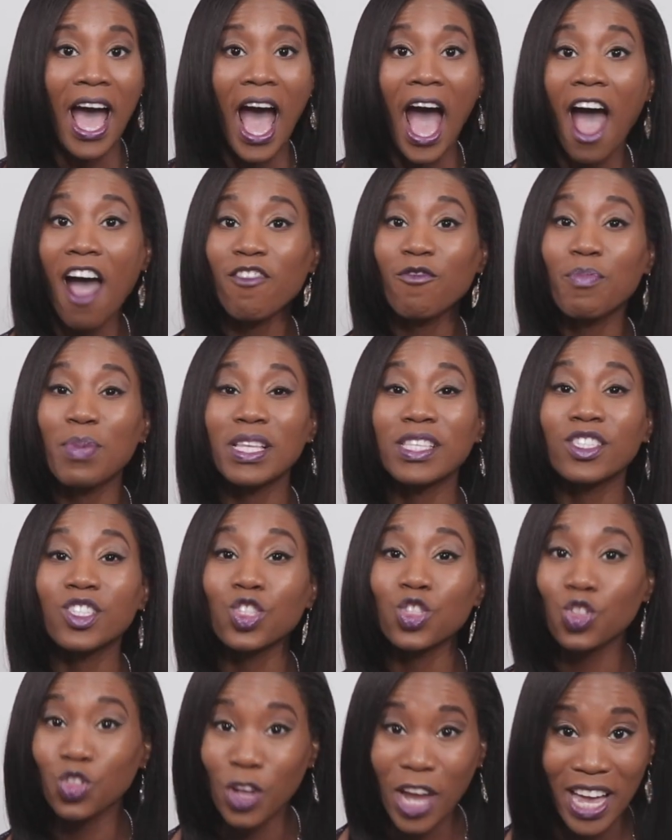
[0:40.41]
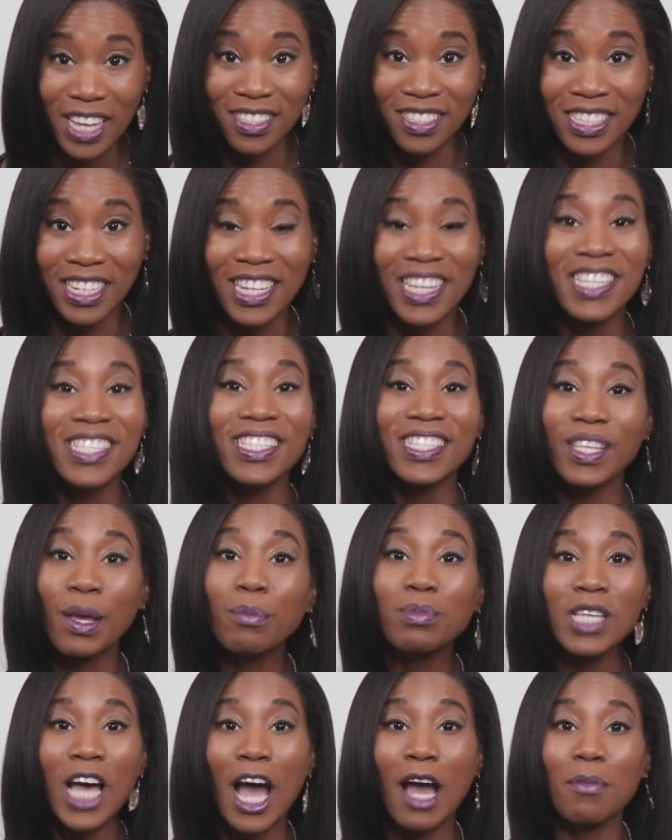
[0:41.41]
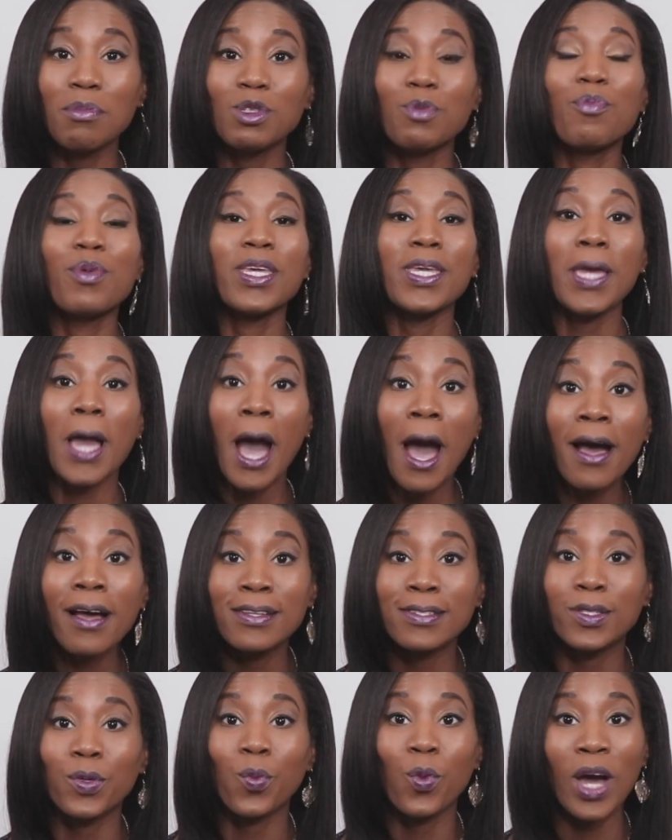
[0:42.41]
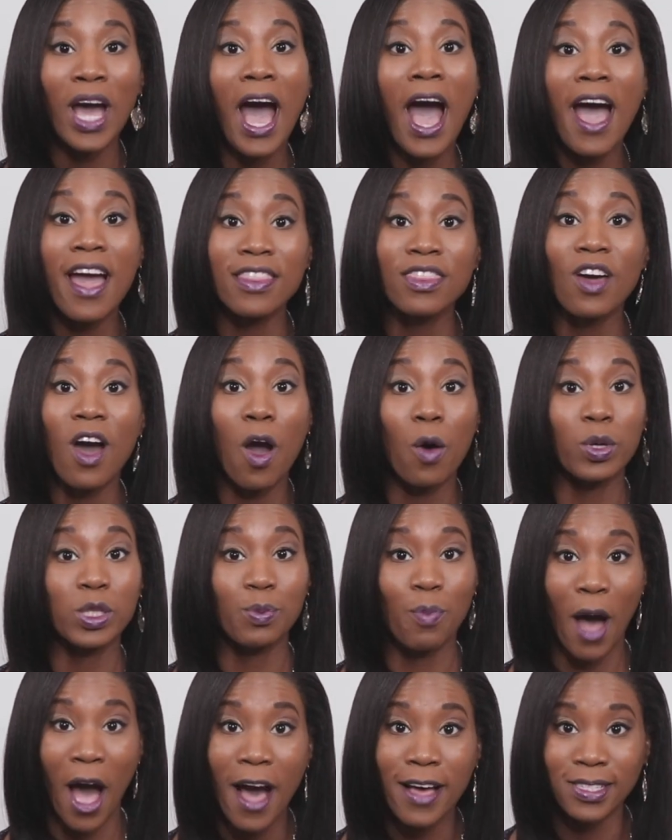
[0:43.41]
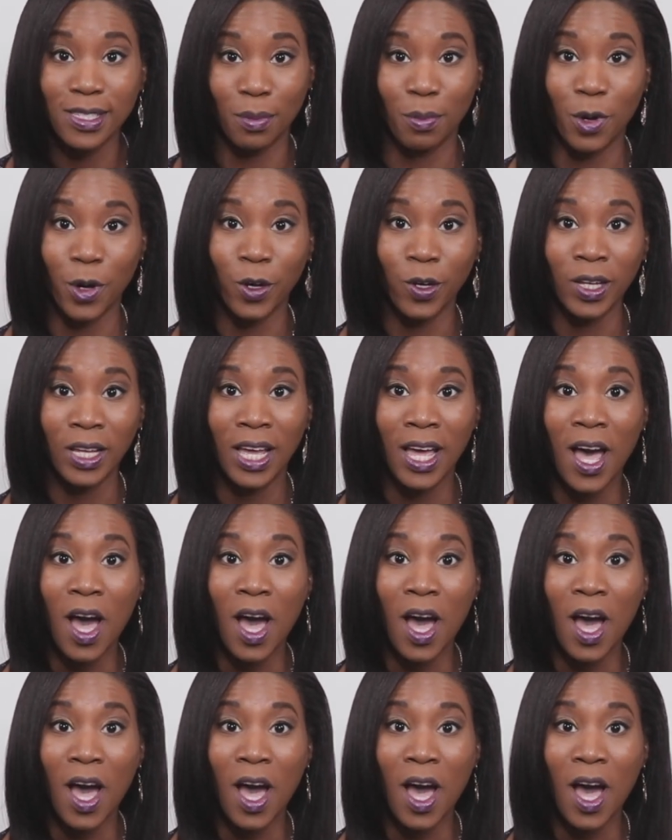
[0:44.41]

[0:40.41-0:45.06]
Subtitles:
I've been stretched, sometimes beyond what I thought was possible.